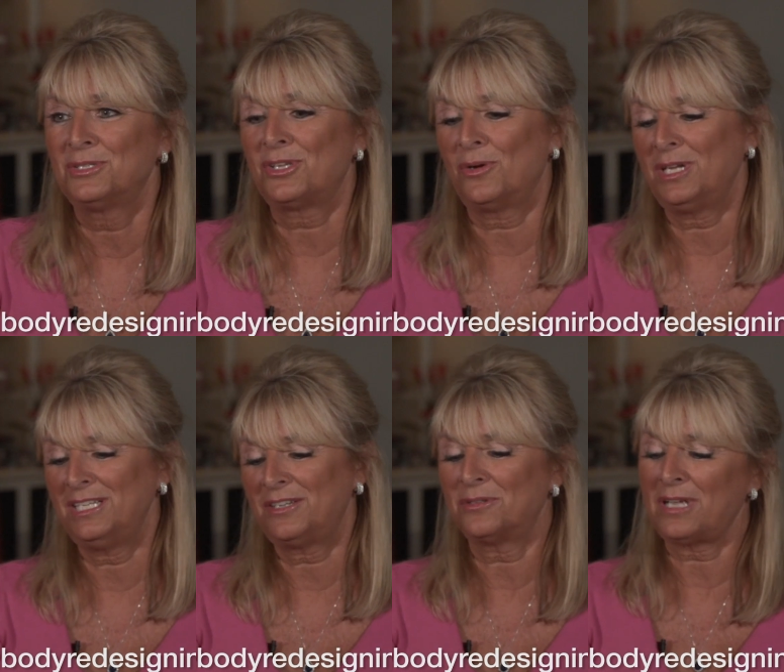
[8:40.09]
So
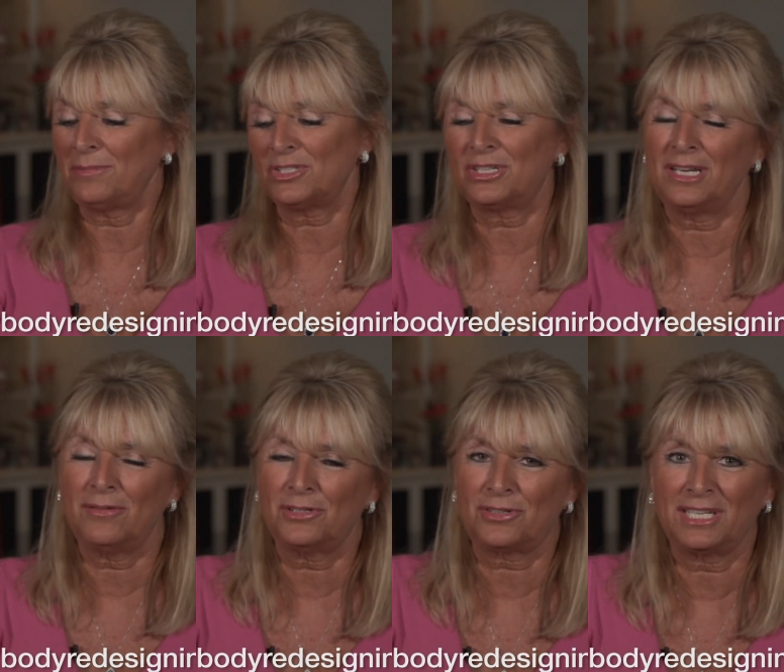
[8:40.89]
he goes, I'm just going to
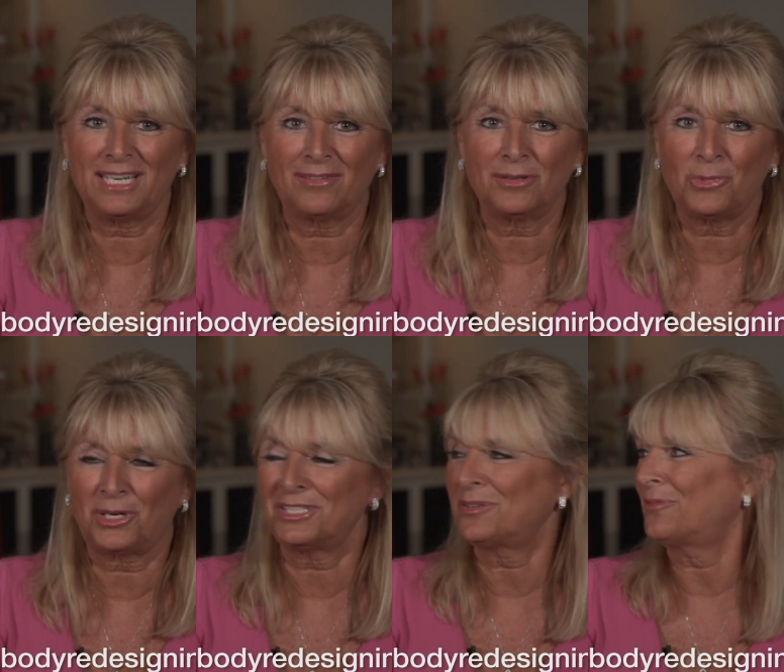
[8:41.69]
have her drink it every
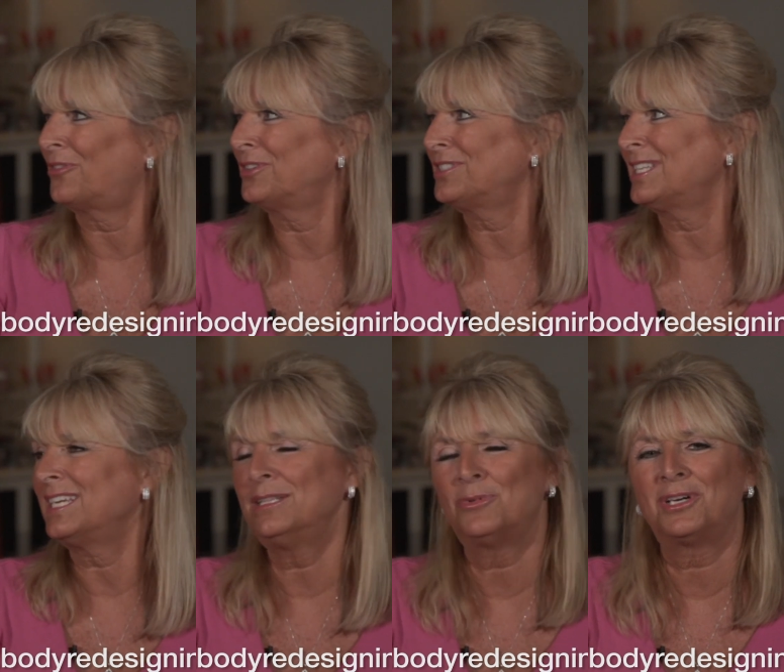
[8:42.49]
morning. So first
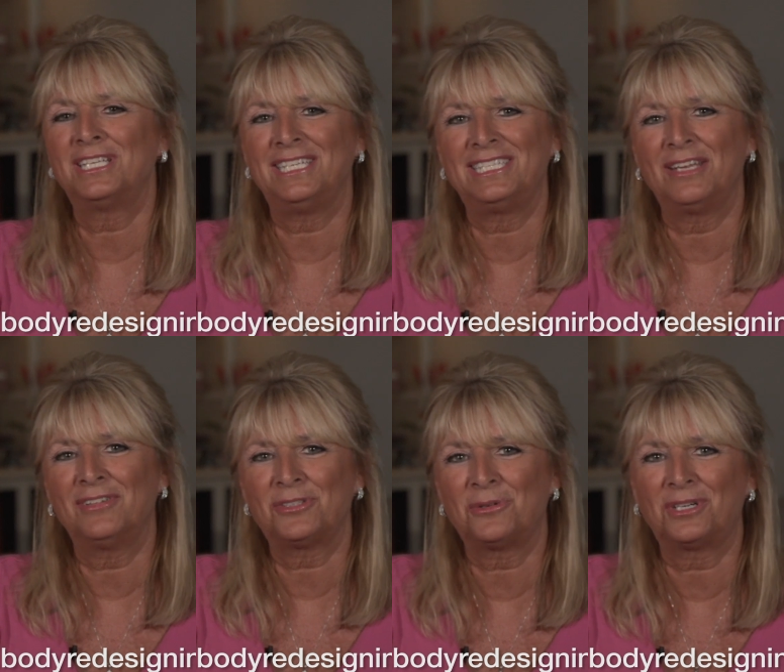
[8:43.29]
thing in the morning, he'd give
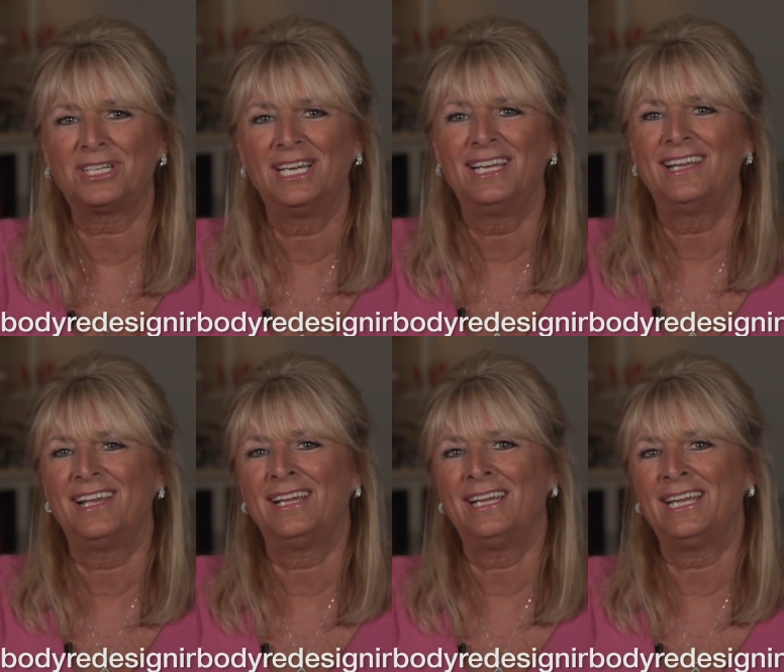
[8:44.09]
it to her.
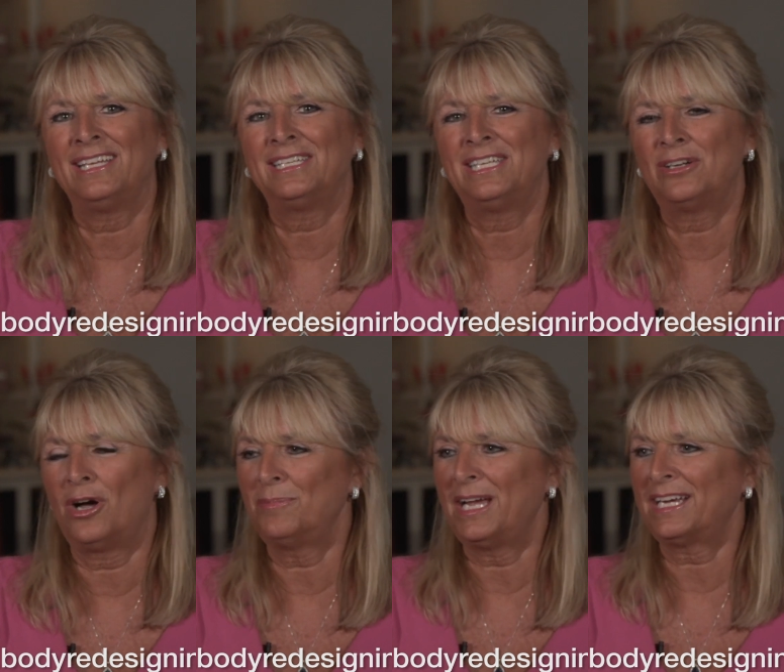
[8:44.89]
And he
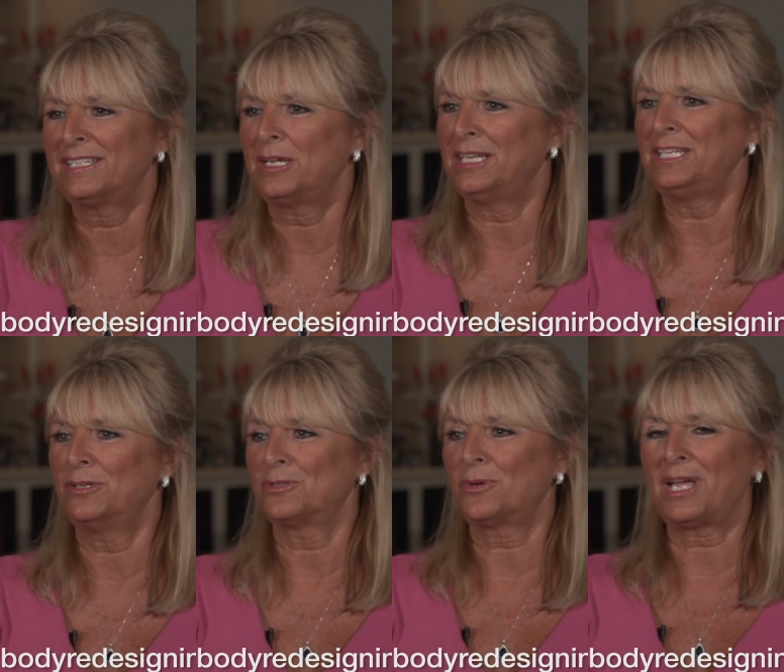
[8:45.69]
called back and he
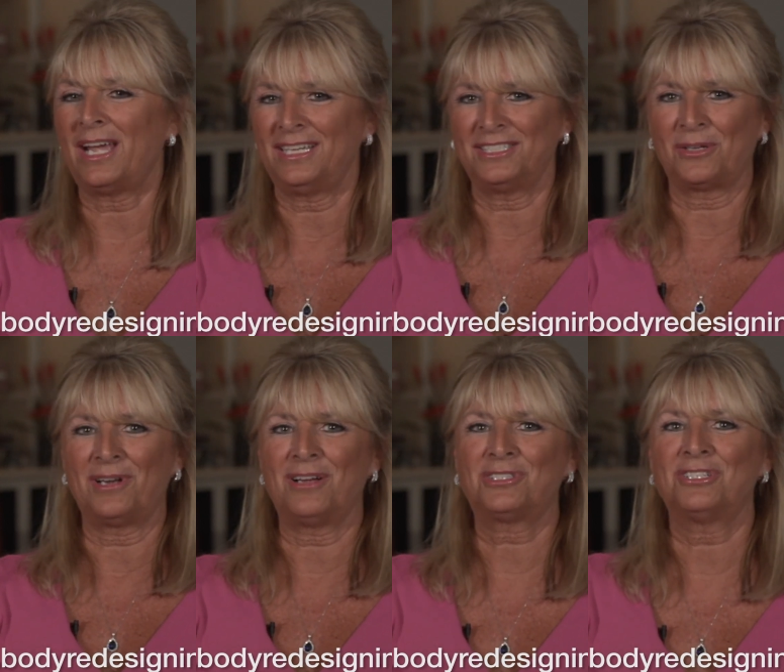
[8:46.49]
goes, okay, so
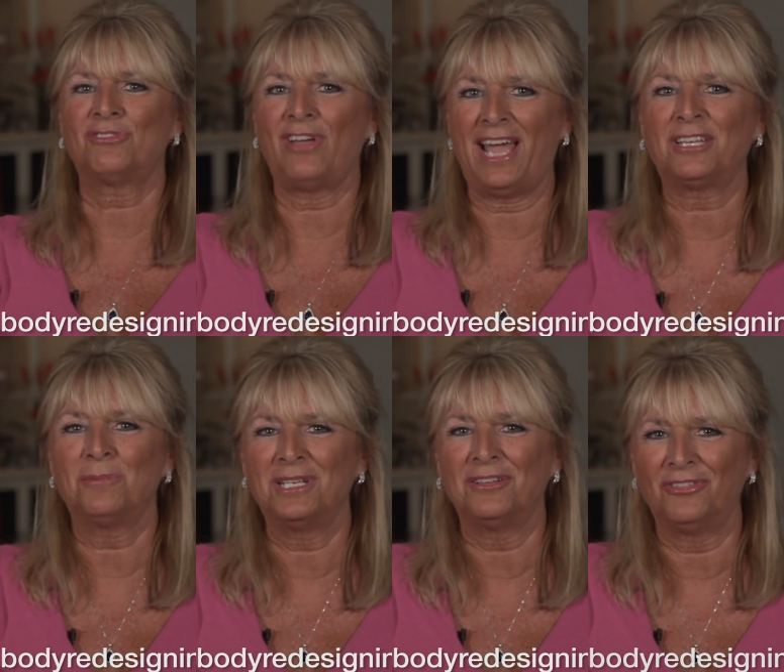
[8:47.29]
now she's vacuuming the